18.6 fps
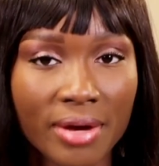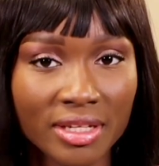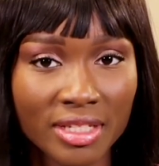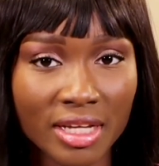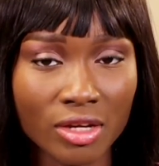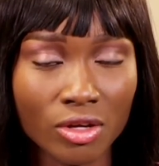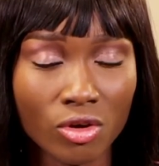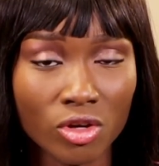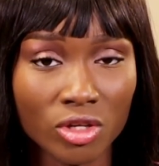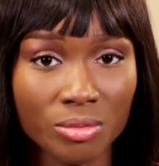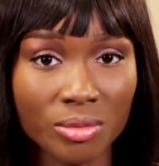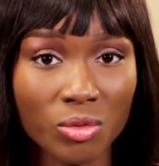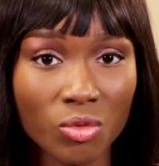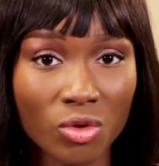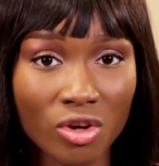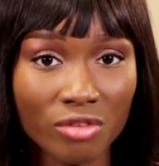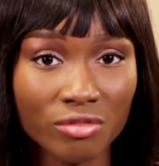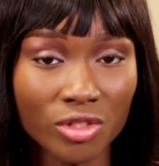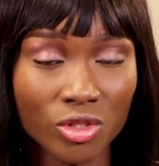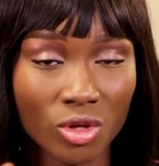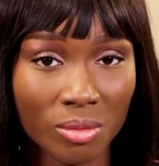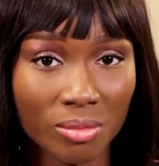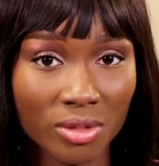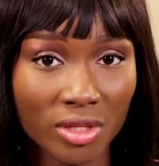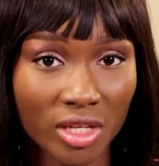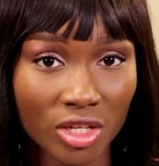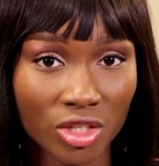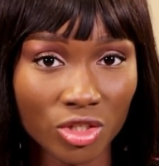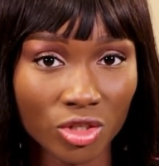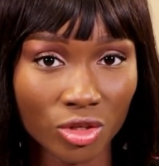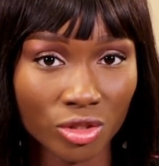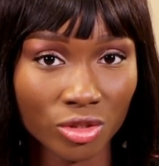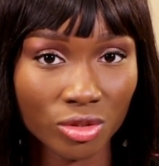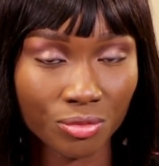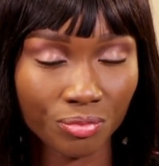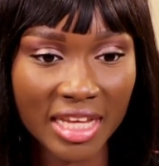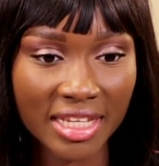breast engorgement, one of the
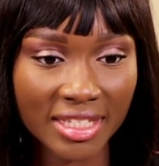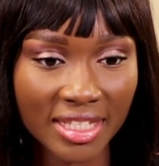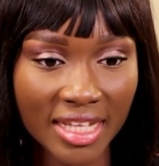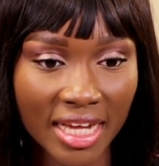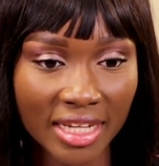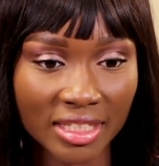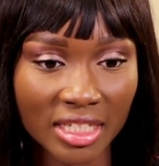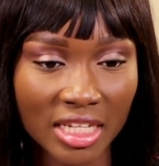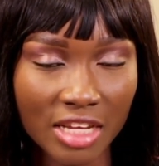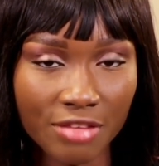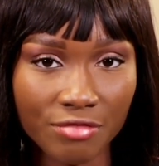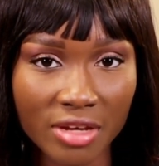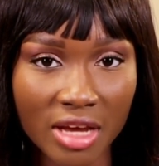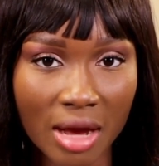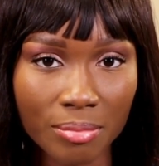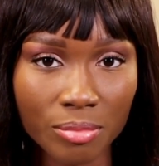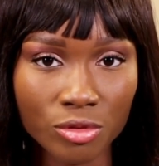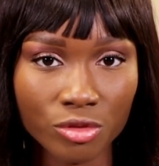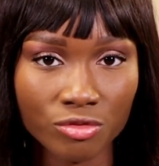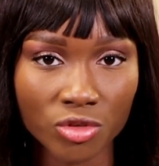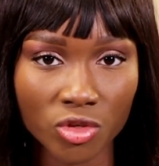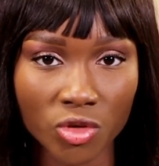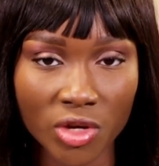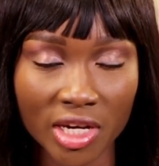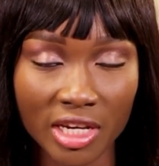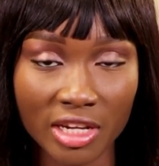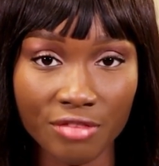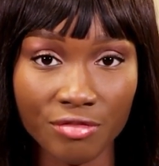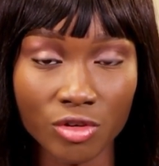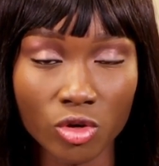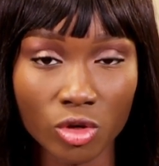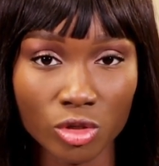complications is that if it happens frequently, if it